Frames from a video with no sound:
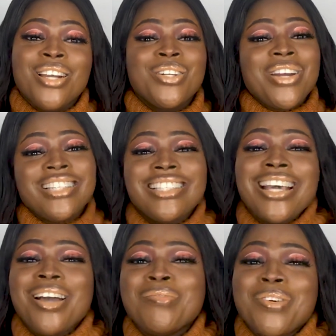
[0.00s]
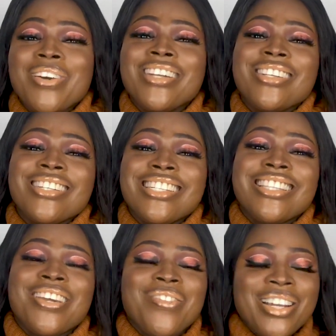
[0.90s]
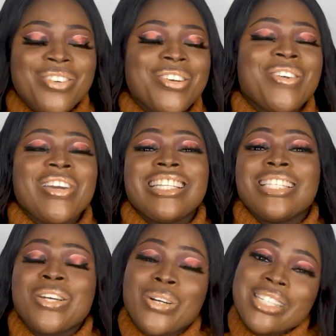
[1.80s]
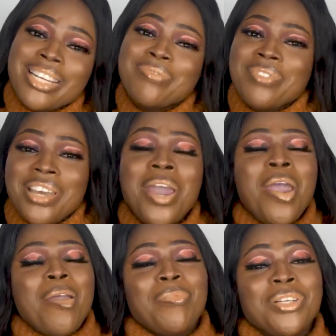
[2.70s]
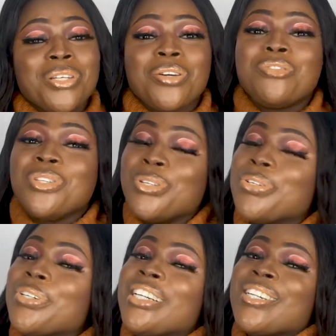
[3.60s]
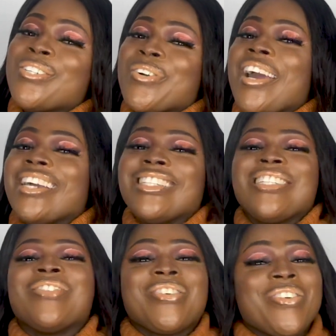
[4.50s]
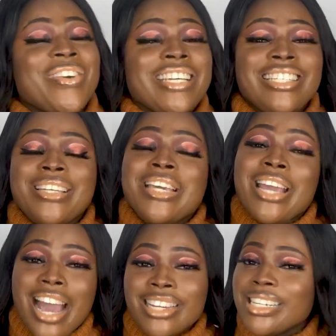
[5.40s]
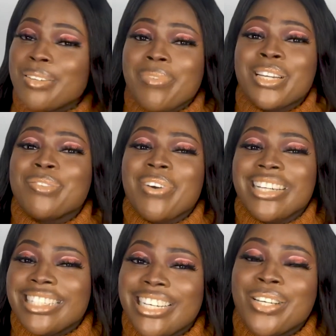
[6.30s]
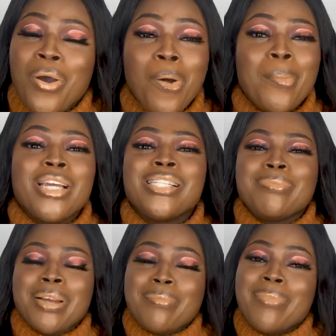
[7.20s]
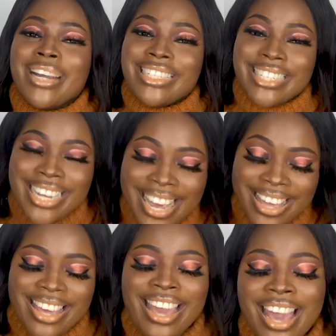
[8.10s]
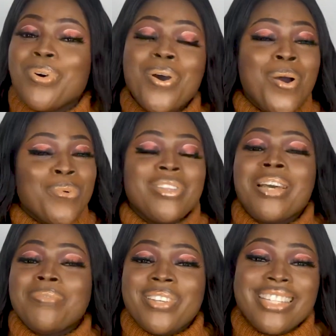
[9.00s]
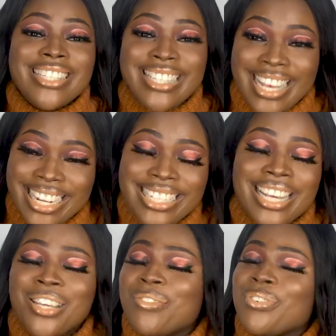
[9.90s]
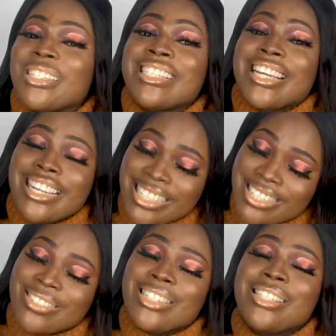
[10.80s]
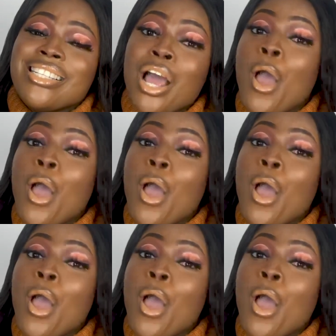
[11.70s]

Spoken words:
try to tag me when you do this thing, when you recreate it, or send me a picture of you trying to recreate it. It actually makes my day. Your comments make my day. With that being said, thank you for staying till this